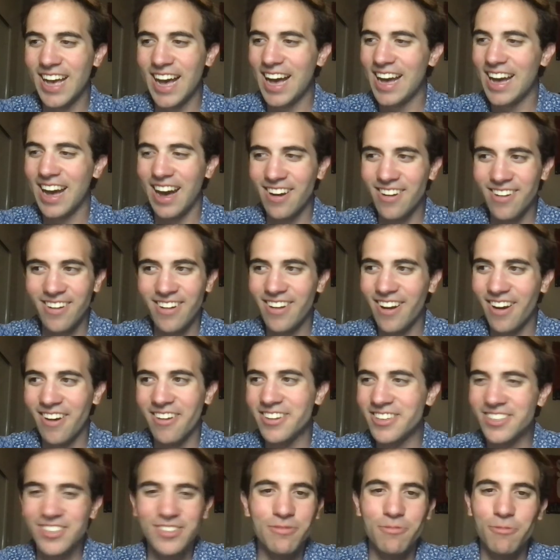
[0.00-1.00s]
I don't know.
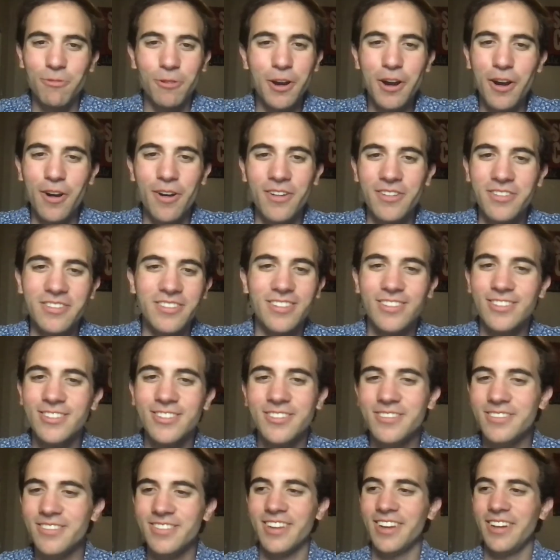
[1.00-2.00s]
It's just weird.
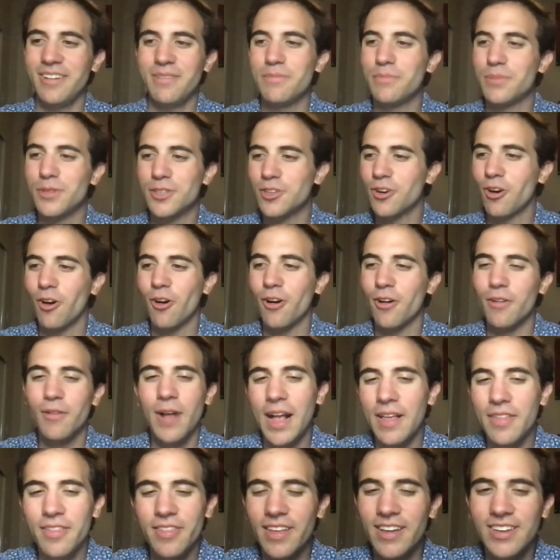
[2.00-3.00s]
It's kind of bizarre
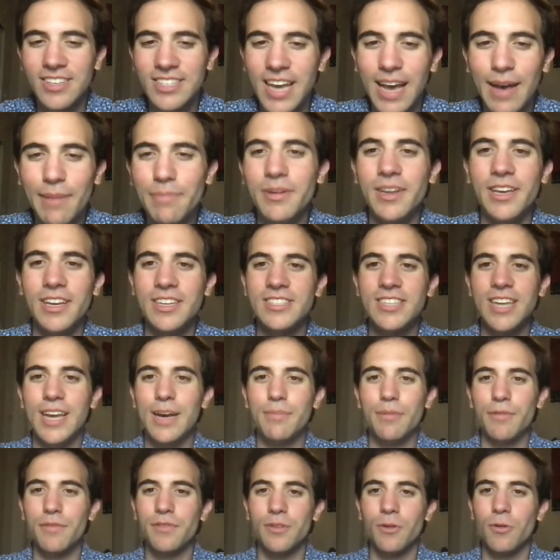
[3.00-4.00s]
things happening in
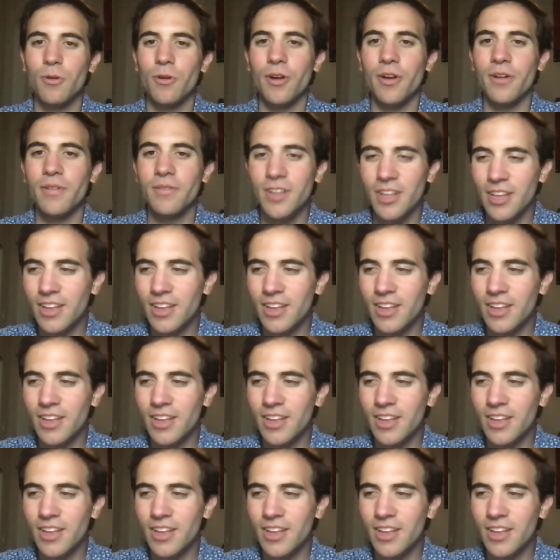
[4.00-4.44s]
Tampa, Florida,